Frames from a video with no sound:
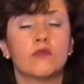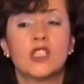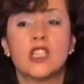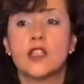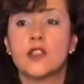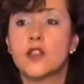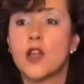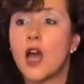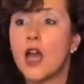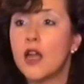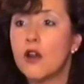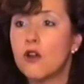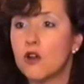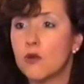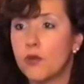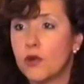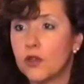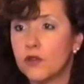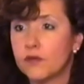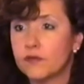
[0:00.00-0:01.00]

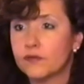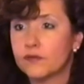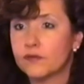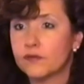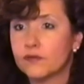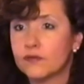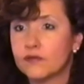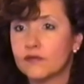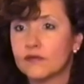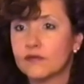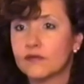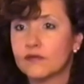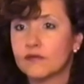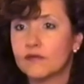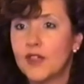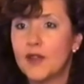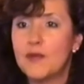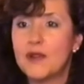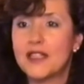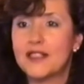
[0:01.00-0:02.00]
Desirable.
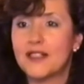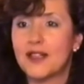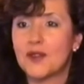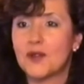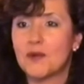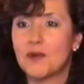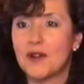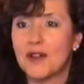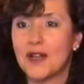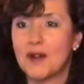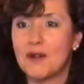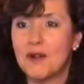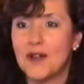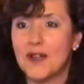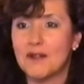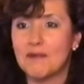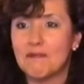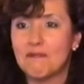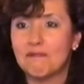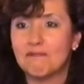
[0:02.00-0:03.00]
Maybe it's not the word I
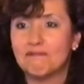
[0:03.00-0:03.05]
want.